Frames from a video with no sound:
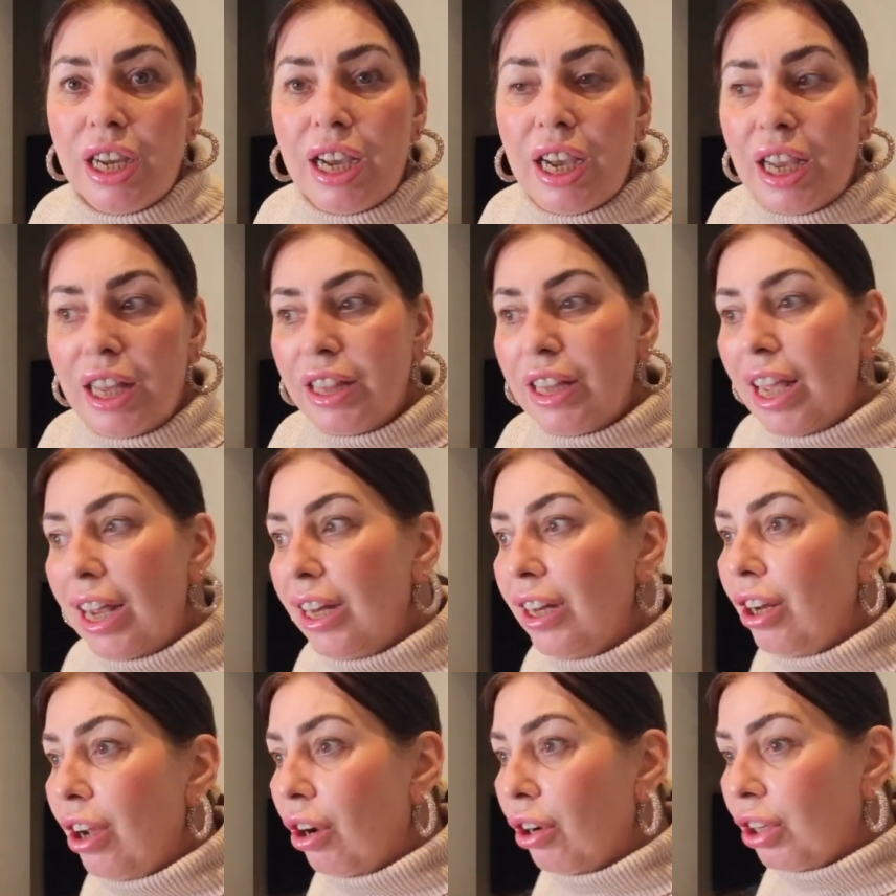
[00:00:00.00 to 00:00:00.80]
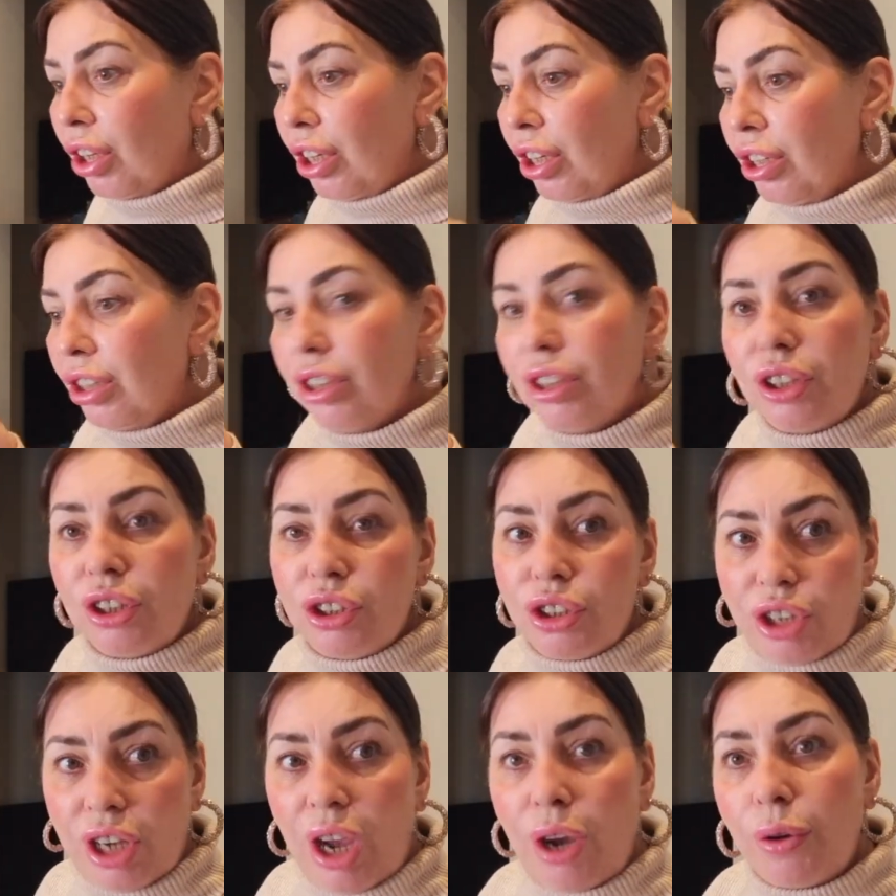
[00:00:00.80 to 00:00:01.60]
And then I can
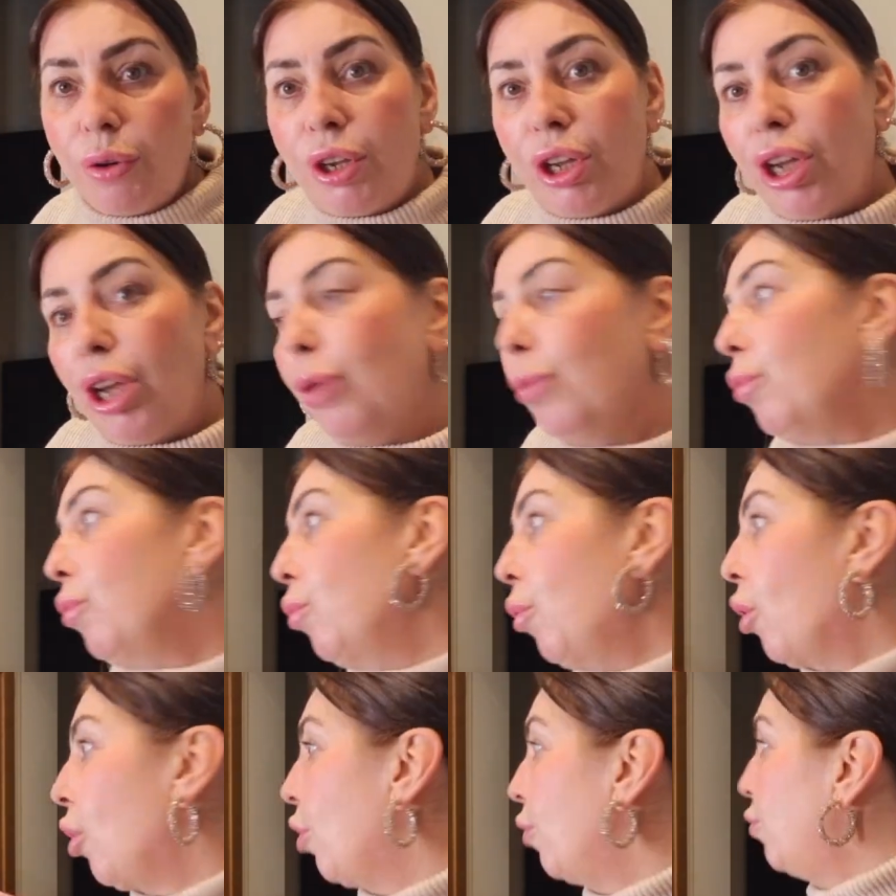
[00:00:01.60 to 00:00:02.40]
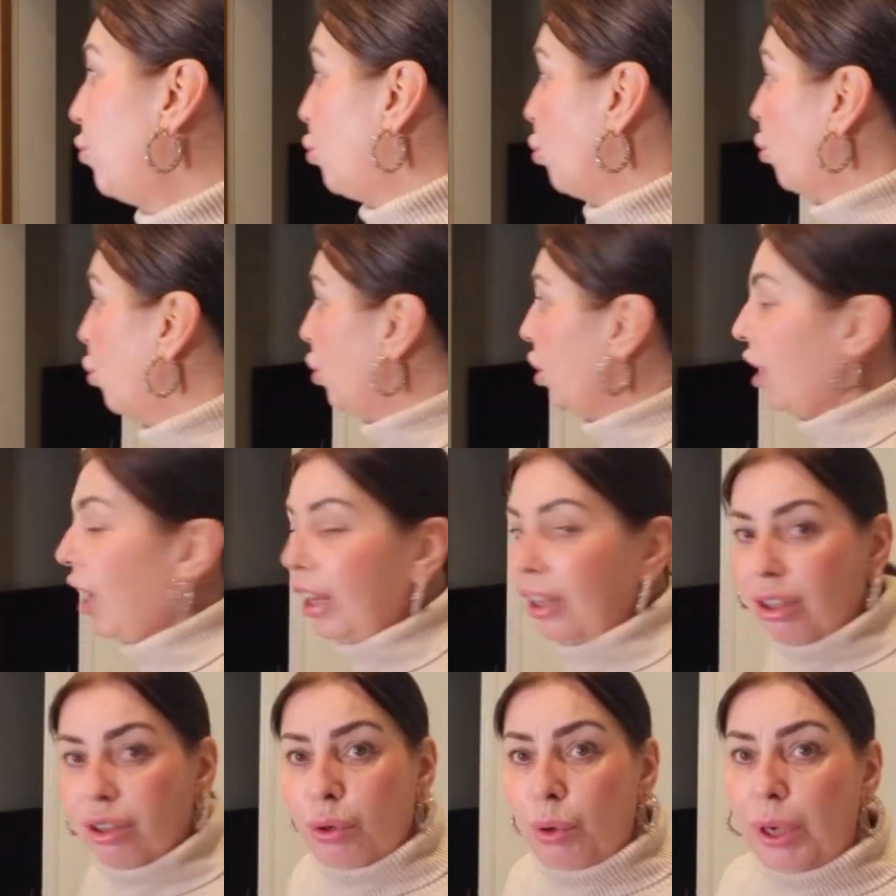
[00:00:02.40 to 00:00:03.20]
show you what I've done.
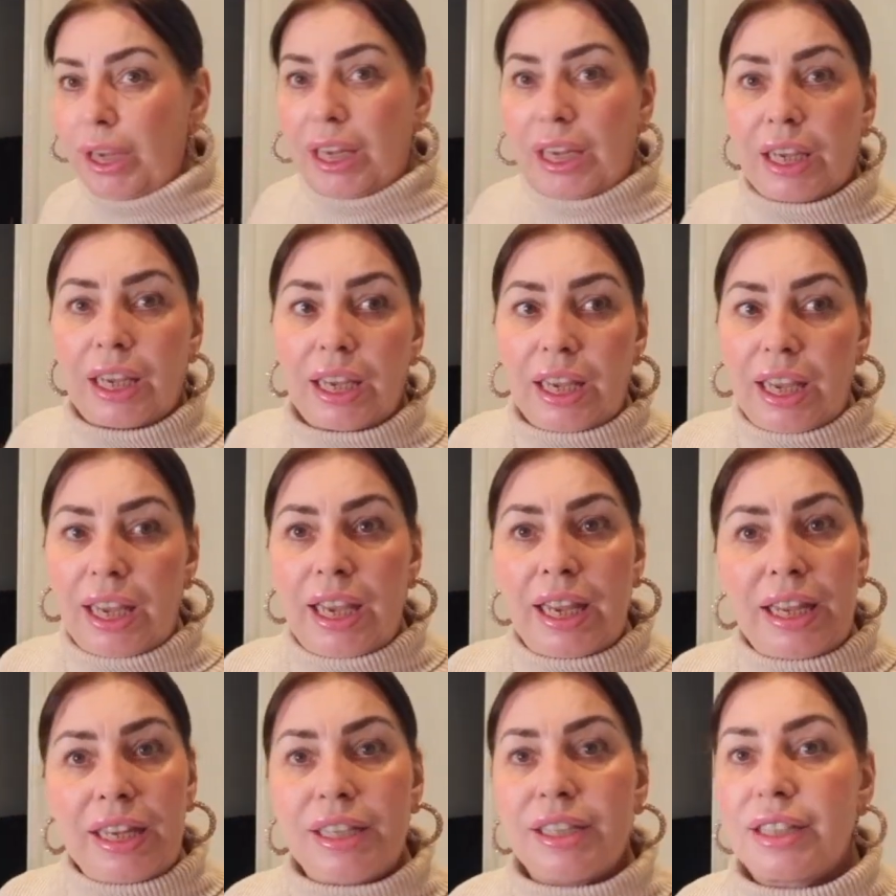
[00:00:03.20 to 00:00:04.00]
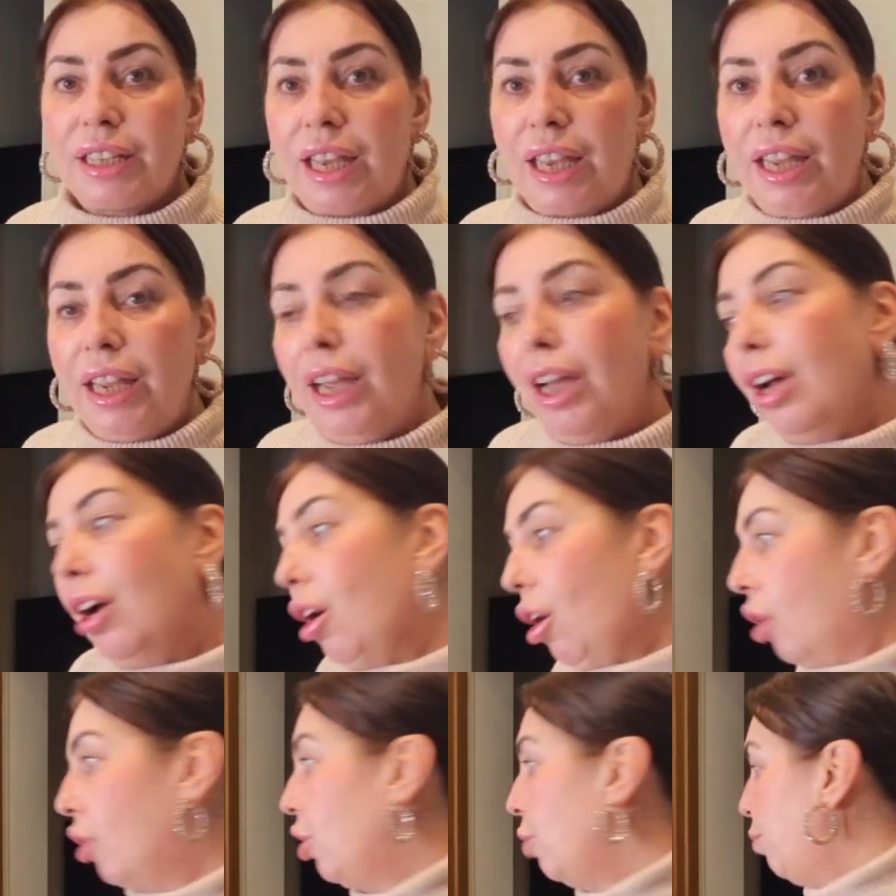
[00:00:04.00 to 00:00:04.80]
Quick, easy,
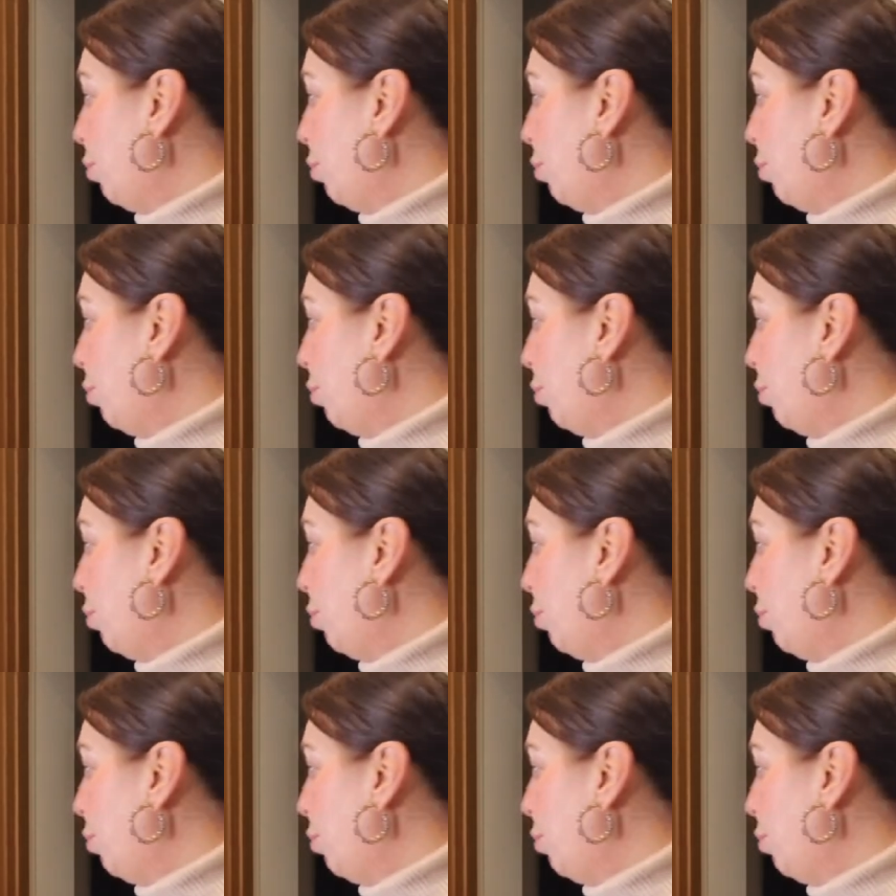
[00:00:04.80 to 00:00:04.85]
on a